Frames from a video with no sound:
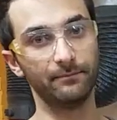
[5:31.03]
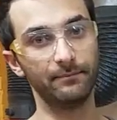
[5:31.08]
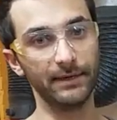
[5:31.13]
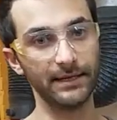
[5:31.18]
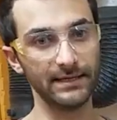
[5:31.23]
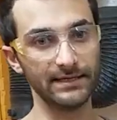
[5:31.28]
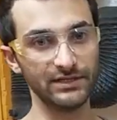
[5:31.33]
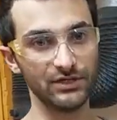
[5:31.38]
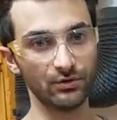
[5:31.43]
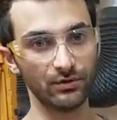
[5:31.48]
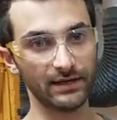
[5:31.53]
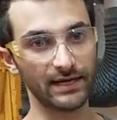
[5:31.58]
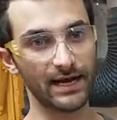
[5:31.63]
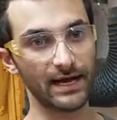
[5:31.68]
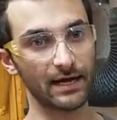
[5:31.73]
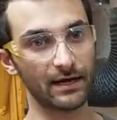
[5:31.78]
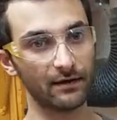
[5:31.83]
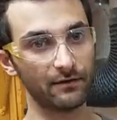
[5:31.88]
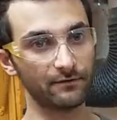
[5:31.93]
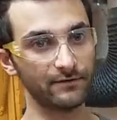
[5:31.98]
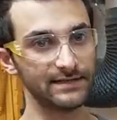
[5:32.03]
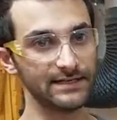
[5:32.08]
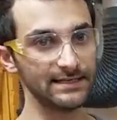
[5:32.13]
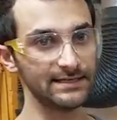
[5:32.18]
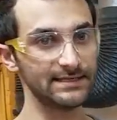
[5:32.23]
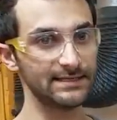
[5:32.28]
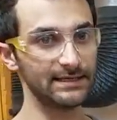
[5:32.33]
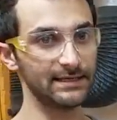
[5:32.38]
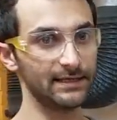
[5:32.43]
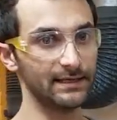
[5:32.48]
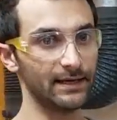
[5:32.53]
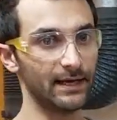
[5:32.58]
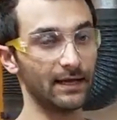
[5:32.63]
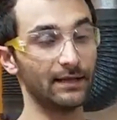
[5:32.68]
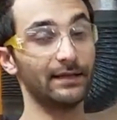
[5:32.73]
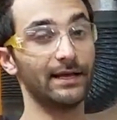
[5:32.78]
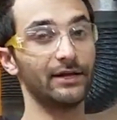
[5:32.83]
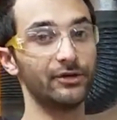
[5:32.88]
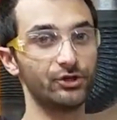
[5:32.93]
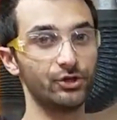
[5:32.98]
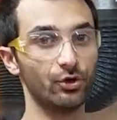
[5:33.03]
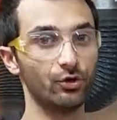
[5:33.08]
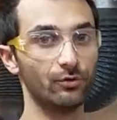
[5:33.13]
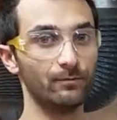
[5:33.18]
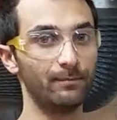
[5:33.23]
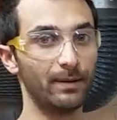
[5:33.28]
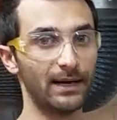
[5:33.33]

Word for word: because you can have DC electrode